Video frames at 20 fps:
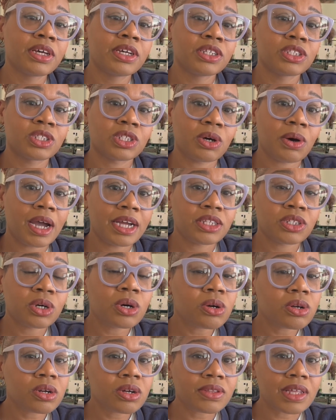So I
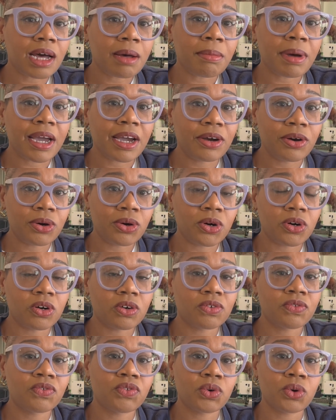told her that my
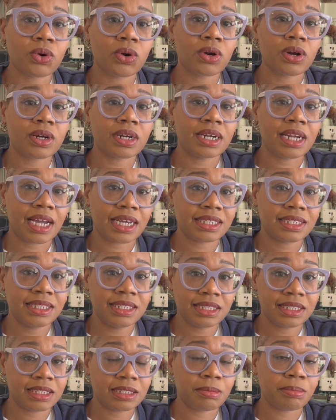goal for next
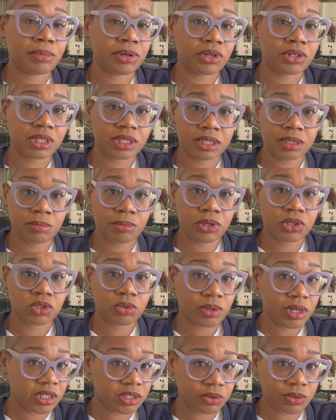December
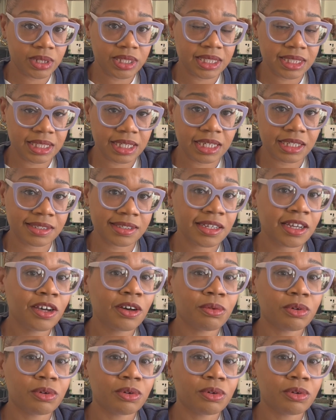2026,